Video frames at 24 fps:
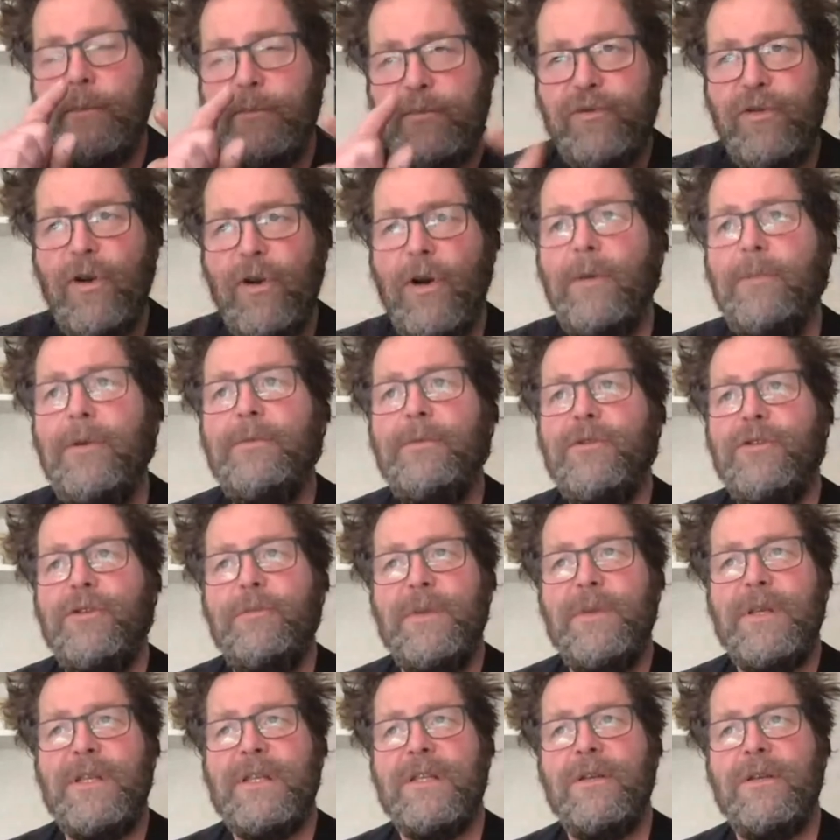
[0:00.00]
the
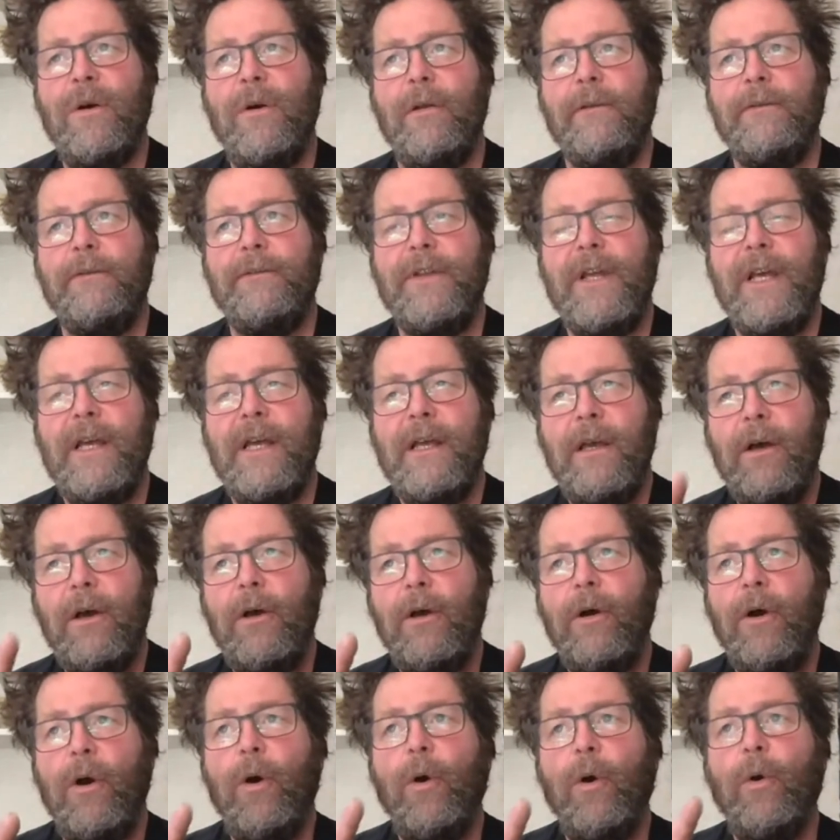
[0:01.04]
problem to be solved
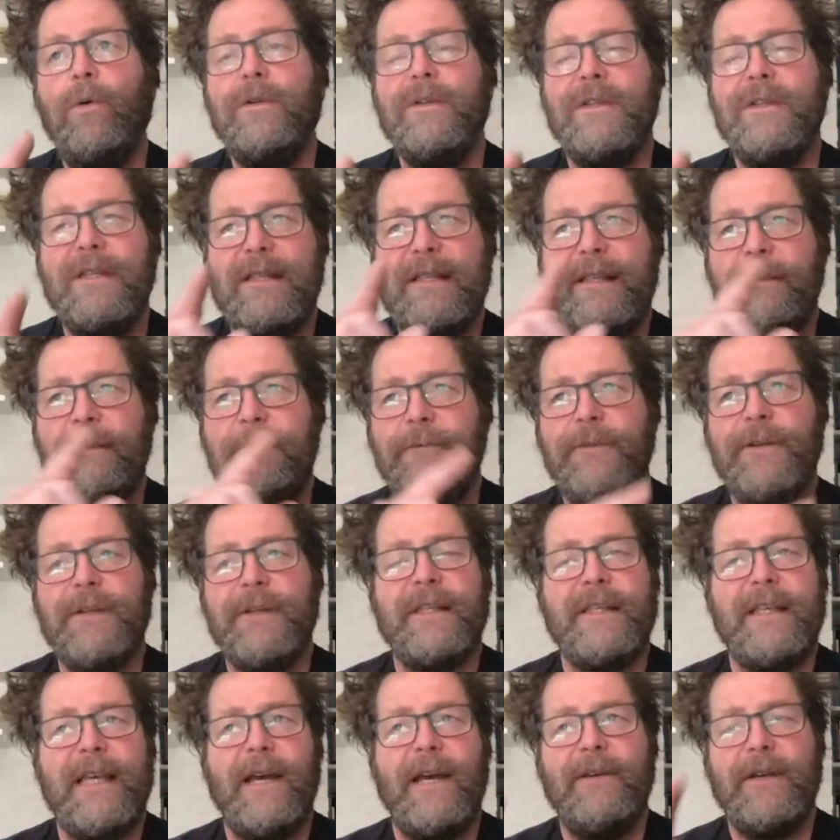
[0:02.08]
holds
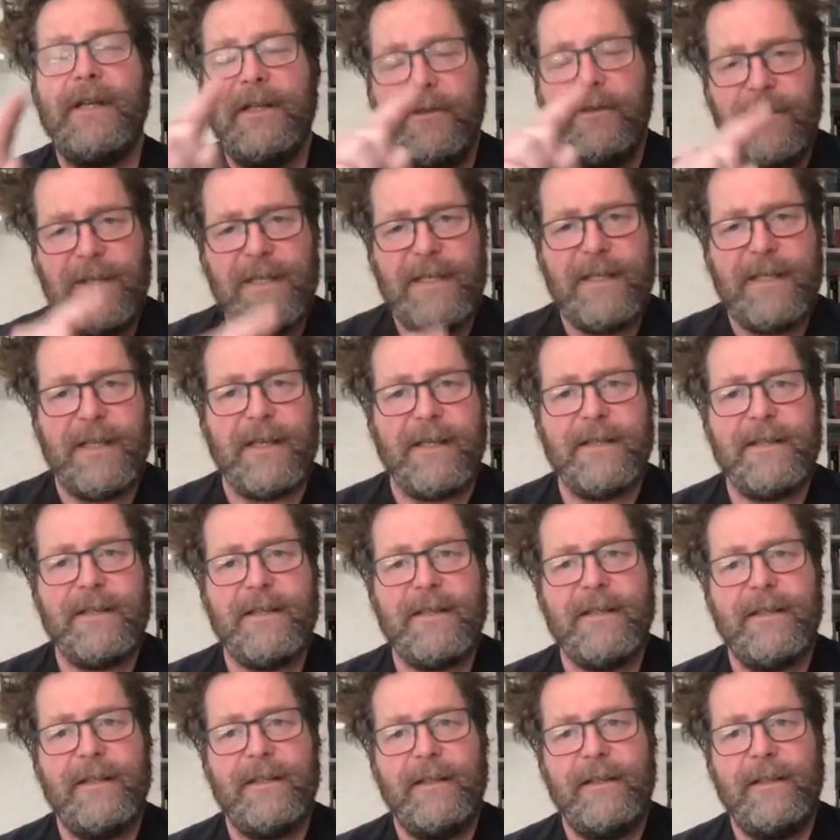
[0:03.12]
different
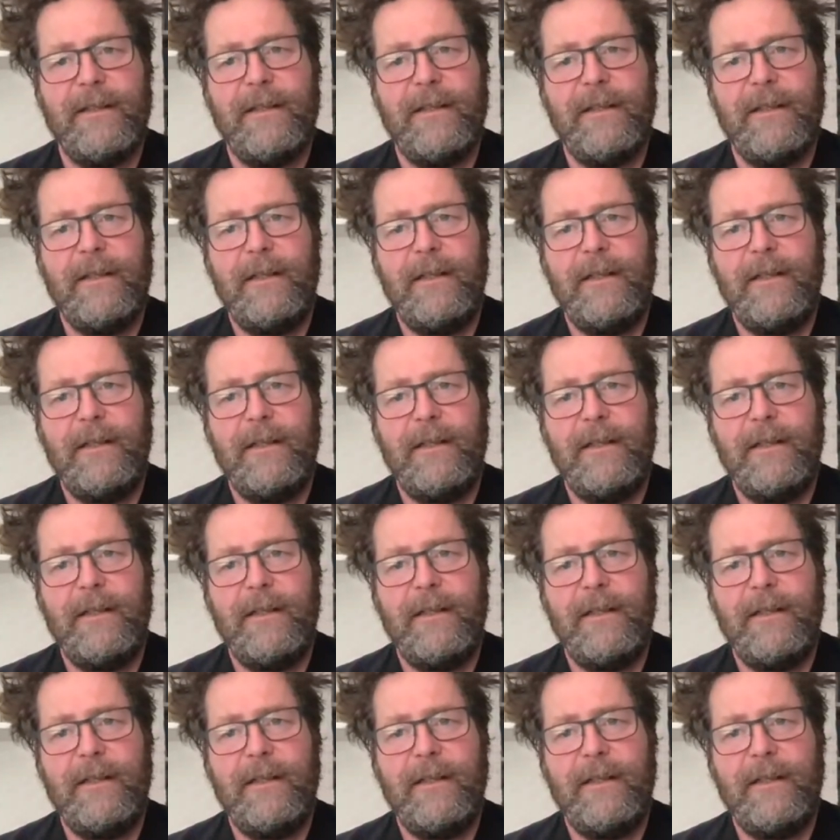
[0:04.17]
characteristics.